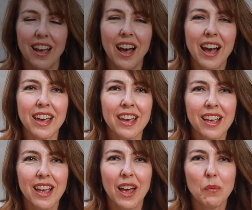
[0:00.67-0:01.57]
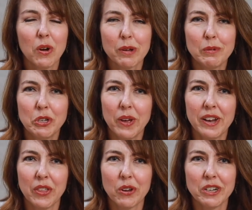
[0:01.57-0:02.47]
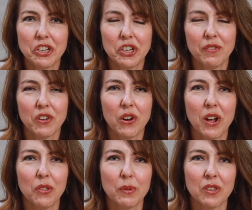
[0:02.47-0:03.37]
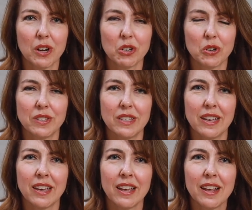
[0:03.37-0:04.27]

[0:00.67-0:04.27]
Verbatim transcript: Hi, and welcome to another edition of Your Health with Dr. Christie.